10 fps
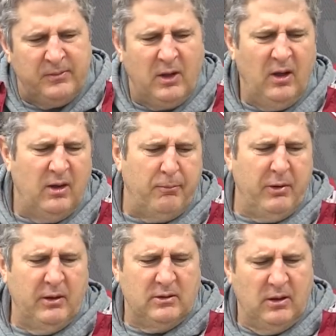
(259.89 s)
Kind of
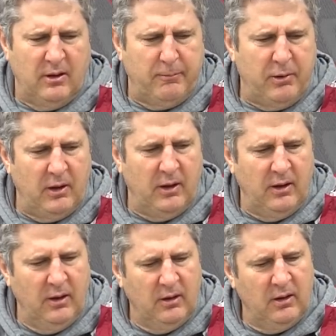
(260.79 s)
depends on the
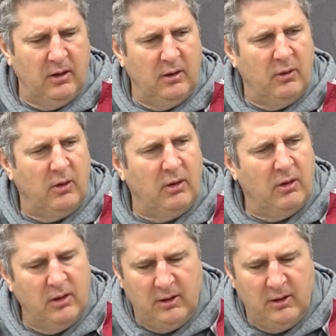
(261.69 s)
play, you know.